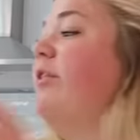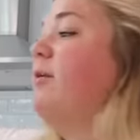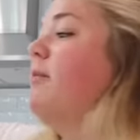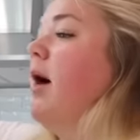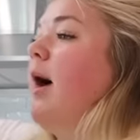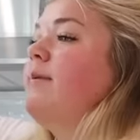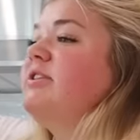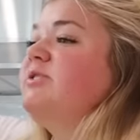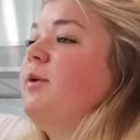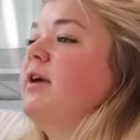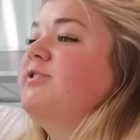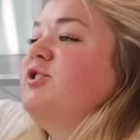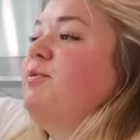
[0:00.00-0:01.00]
and their mom is
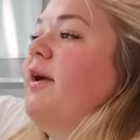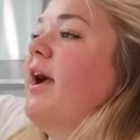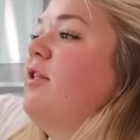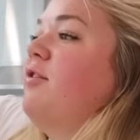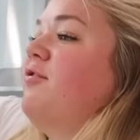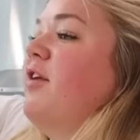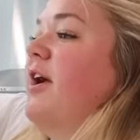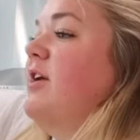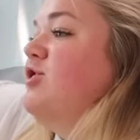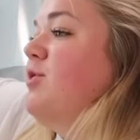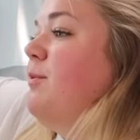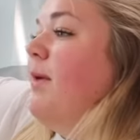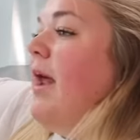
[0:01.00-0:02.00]
sponsored by
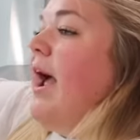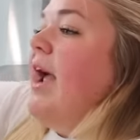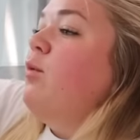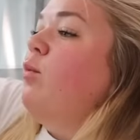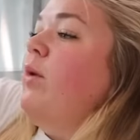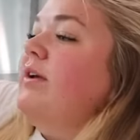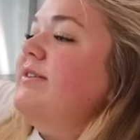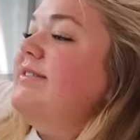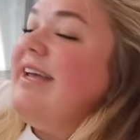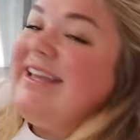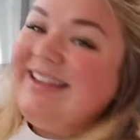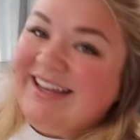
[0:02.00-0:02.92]
HelloFresh, but I will say